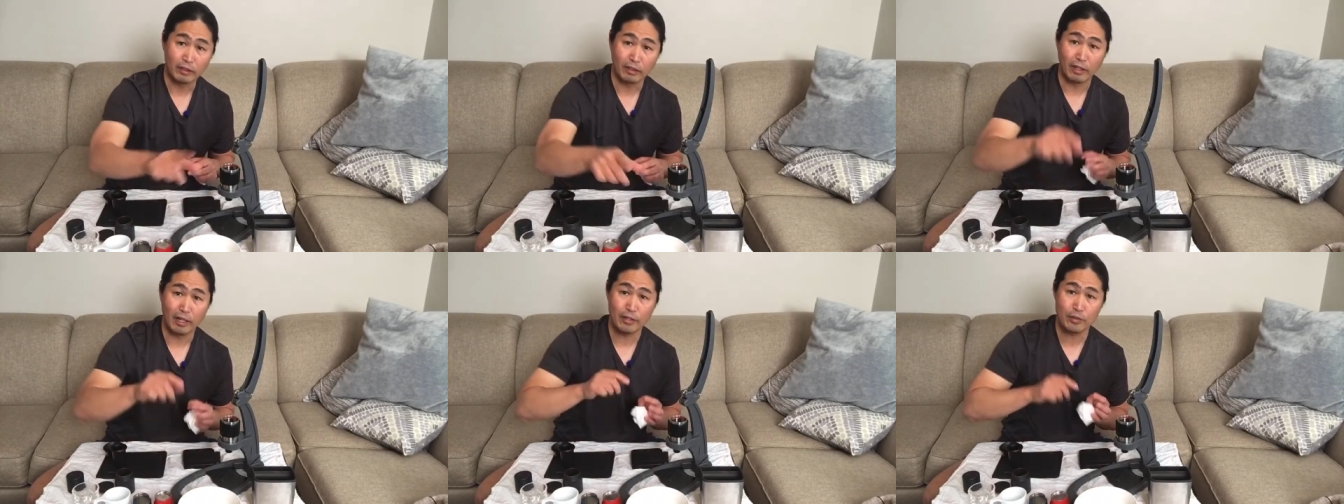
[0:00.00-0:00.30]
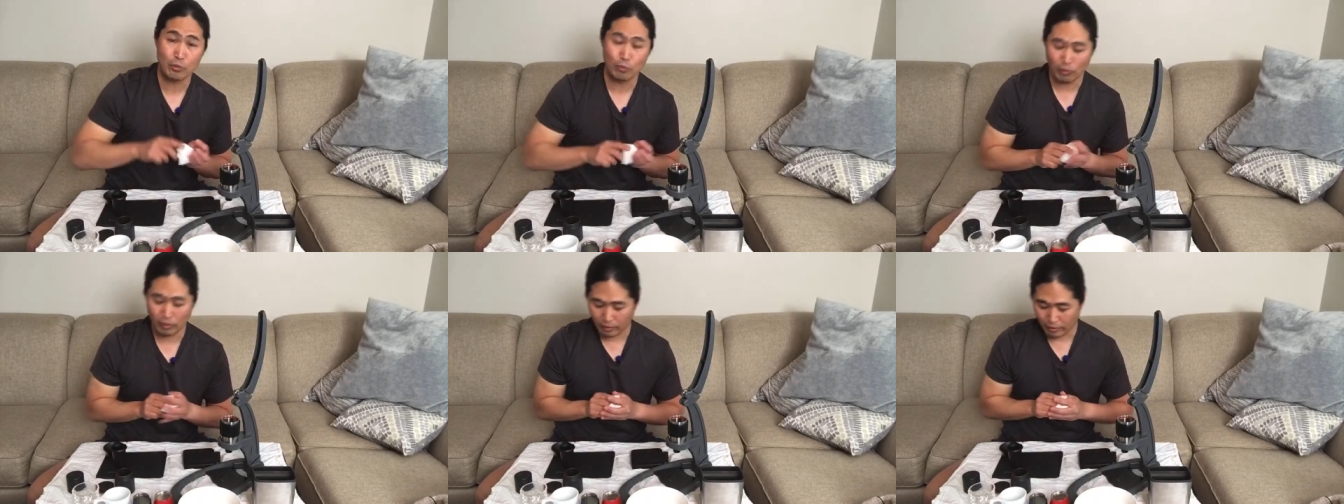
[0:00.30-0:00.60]
then
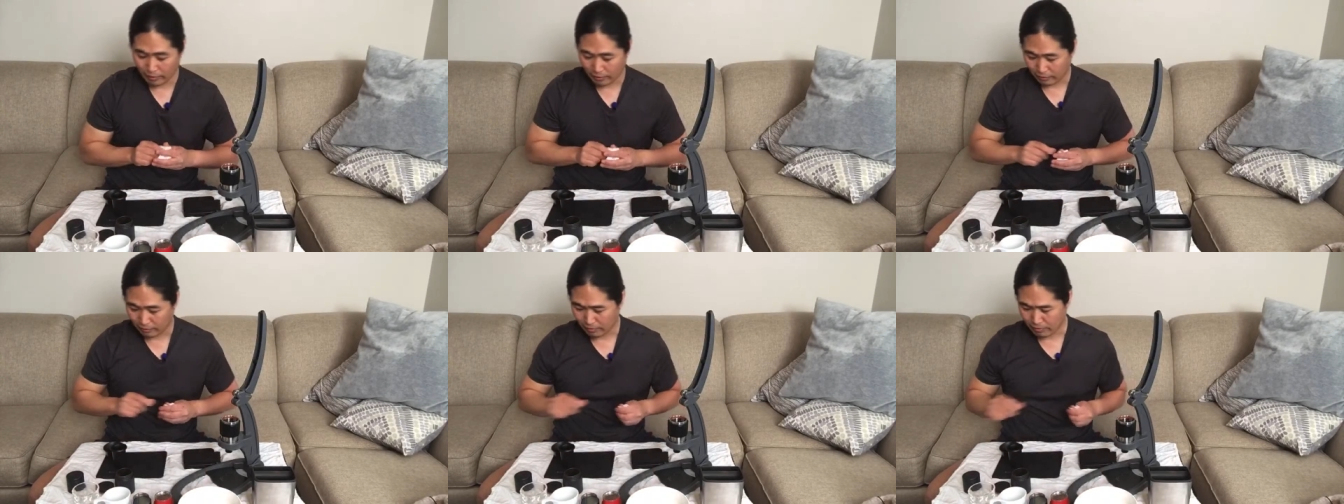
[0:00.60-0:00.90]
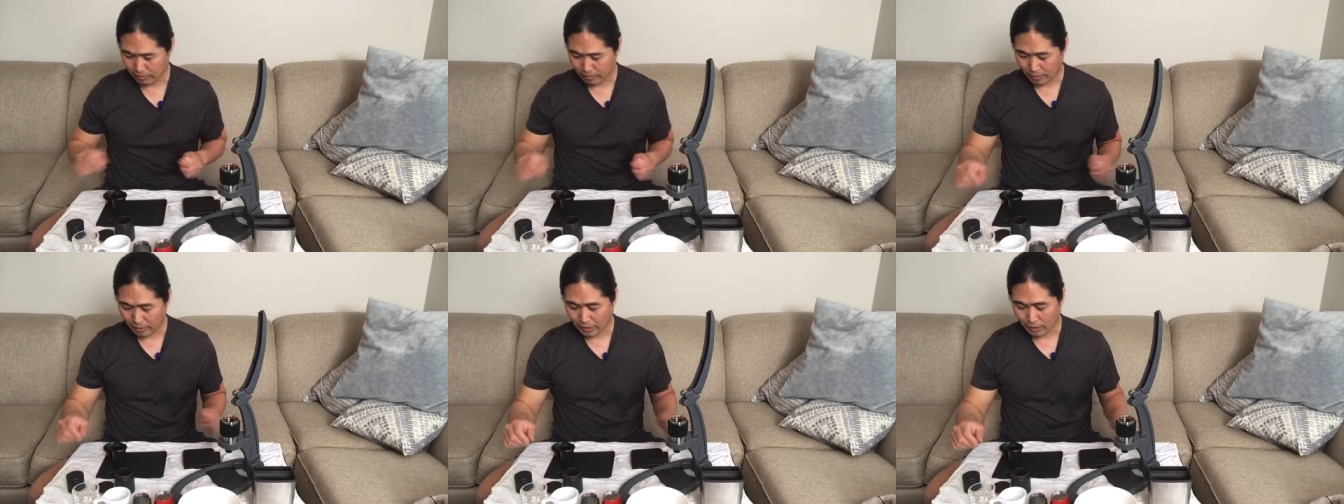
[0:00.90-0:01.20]
let's work on the
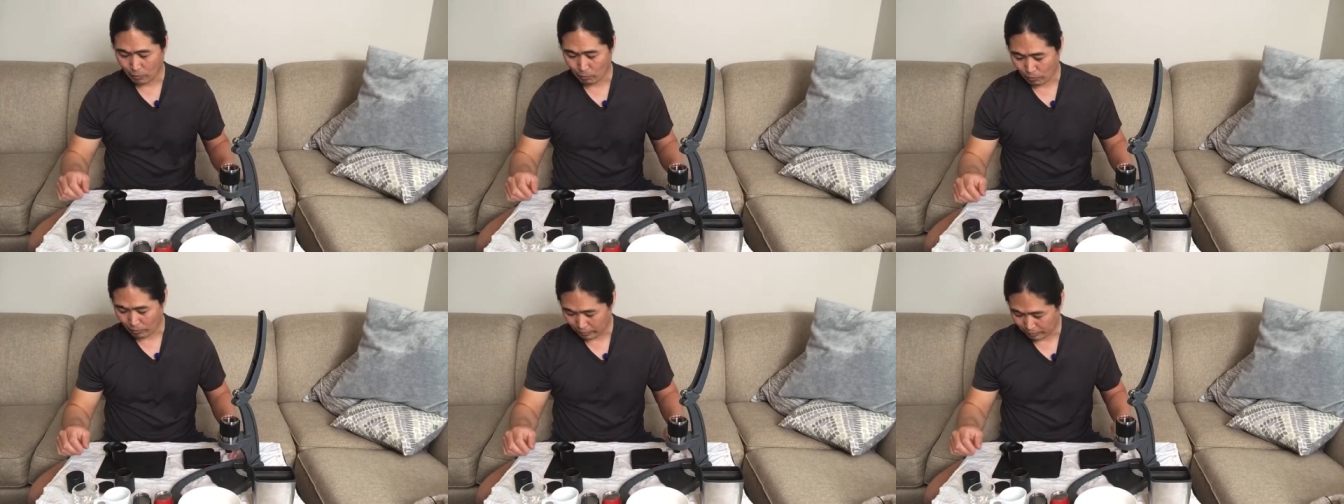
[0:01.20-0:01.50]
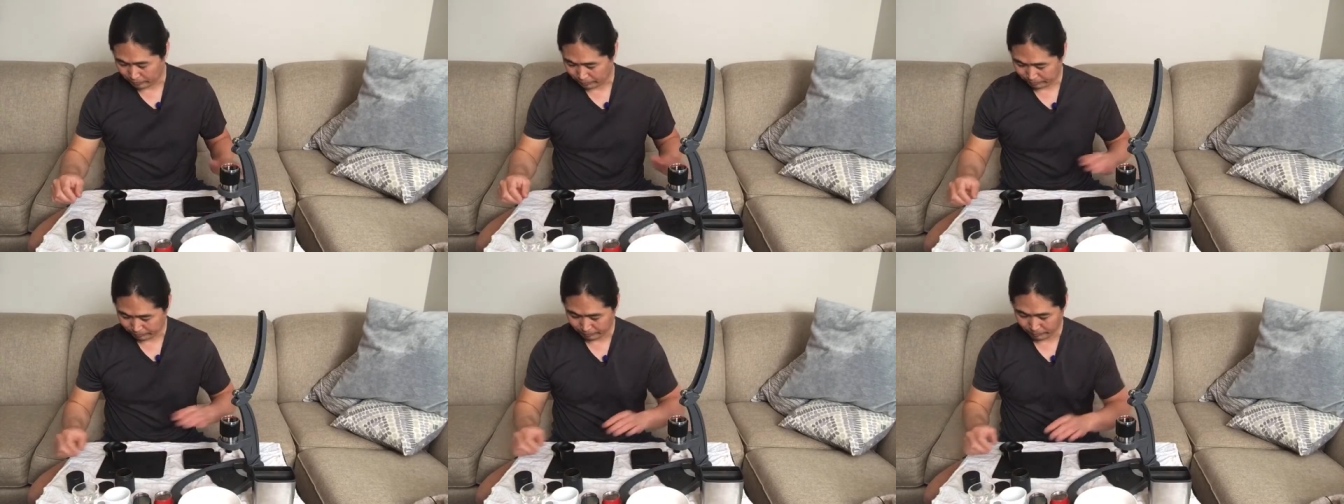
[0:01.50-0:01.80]
second one.
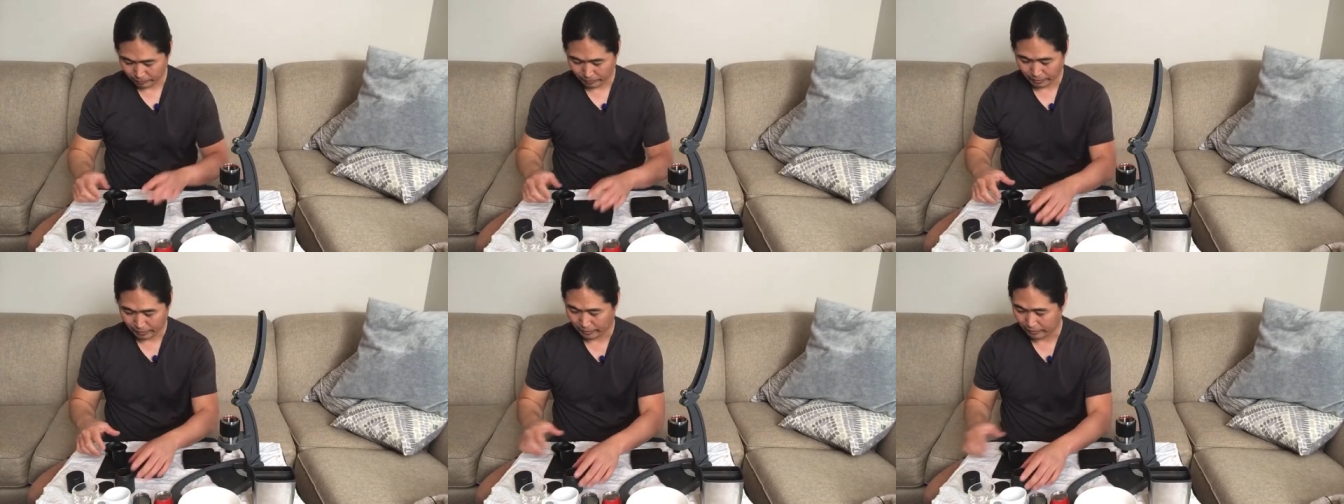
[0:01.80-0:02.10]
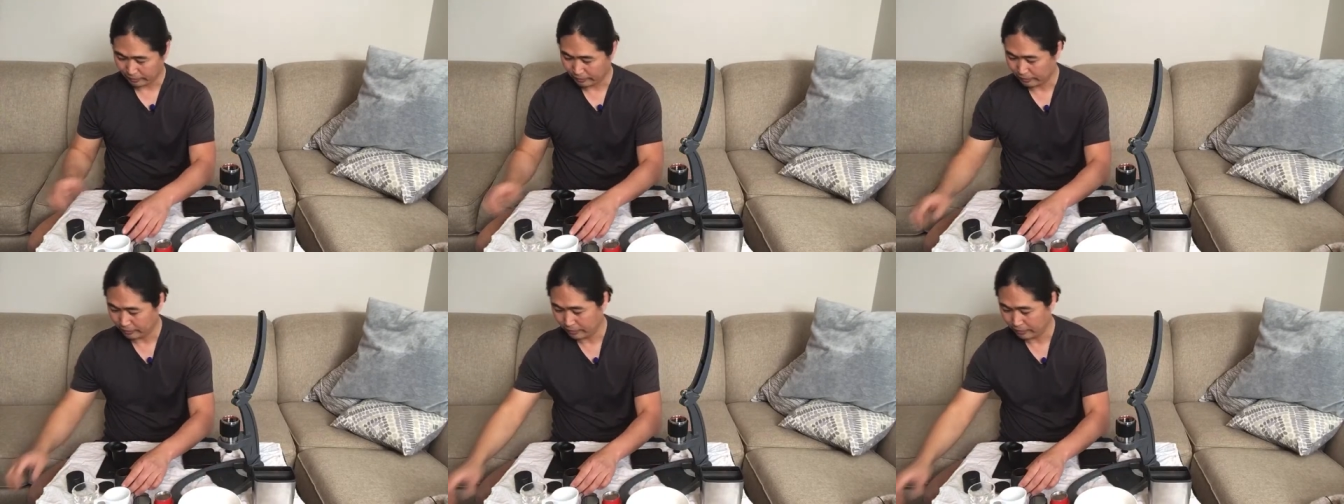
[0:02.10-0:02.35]
Okay,